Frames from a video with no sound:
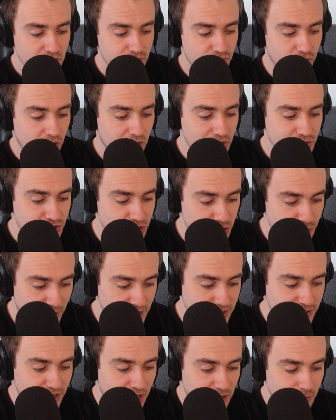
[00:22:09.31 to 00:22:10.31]
for us to
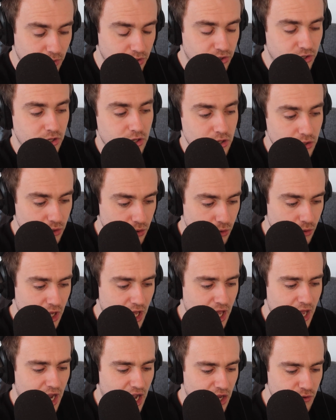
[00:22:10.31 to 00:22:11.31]
spend time with you,
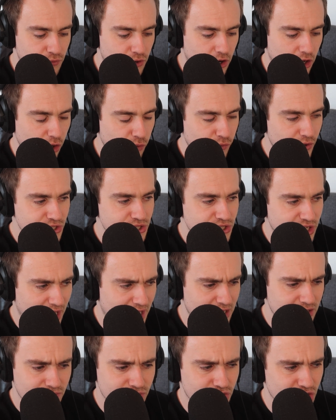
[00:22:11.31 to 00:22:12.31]
and for all of us to
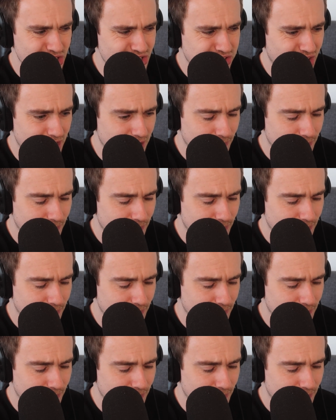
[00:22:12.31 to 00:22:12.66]
kind of just